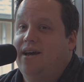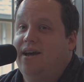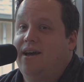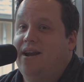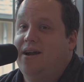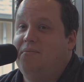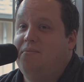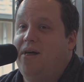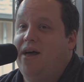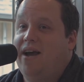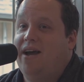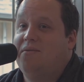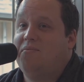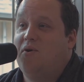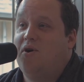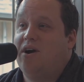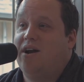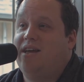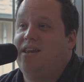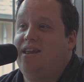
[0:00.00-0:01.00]
And I'm like
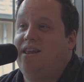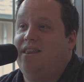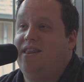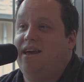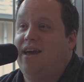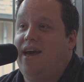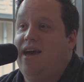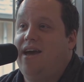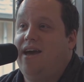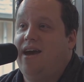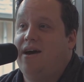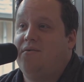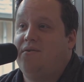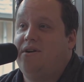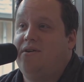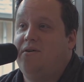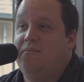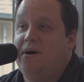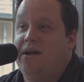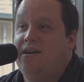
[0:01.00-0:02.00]
walking in like, hey, I
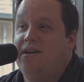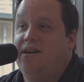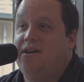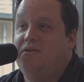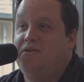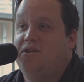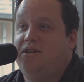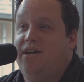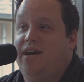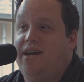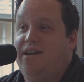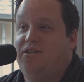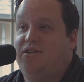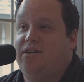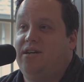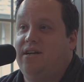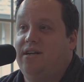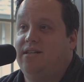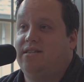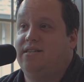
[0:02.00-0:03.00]
want to know about
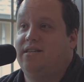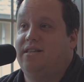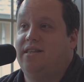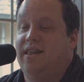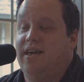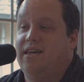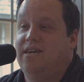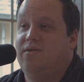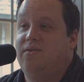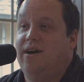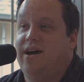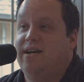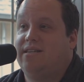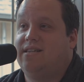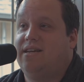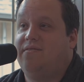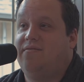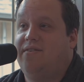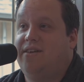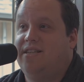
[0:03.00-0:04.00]
negotiations. And then like you guys
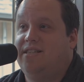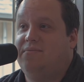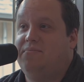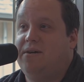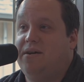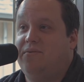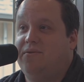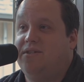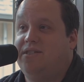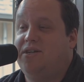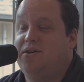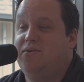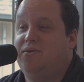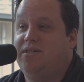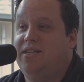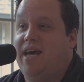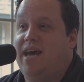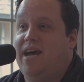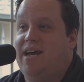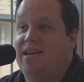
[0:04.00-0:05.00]
convinced me it was
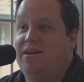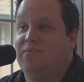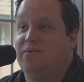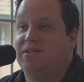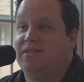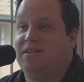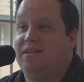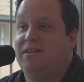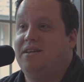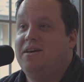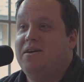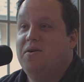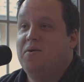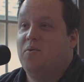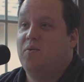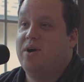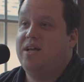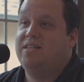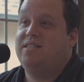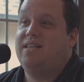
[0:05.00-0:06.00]
Tuesday and it wasn't
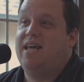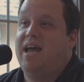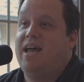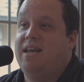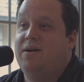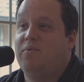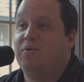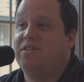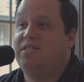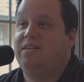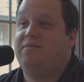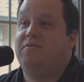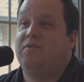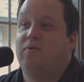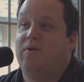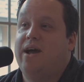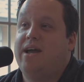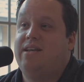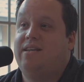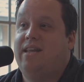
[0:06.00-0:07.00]
Wednesday and it wasn't even the
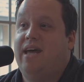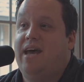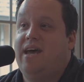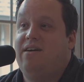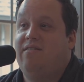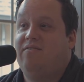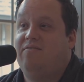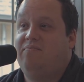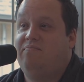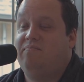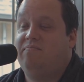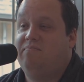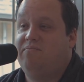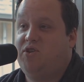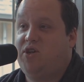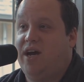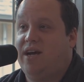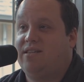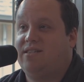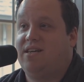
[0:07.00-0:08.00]
right day of
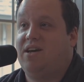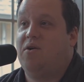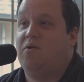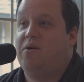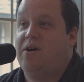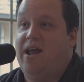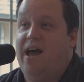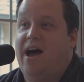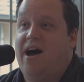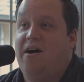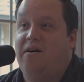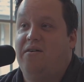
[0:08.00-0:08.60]
checks going out.